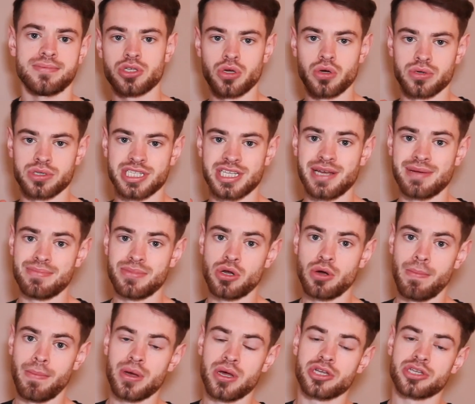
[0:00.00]
So tip
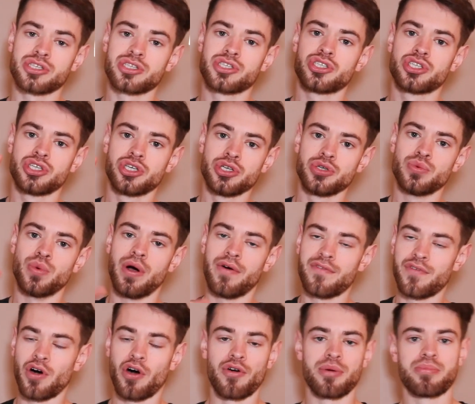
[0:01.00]
number 2
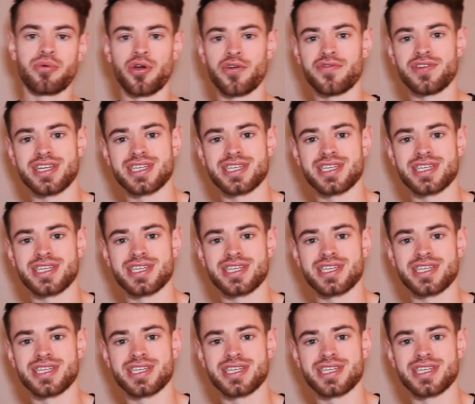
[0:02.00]
for improving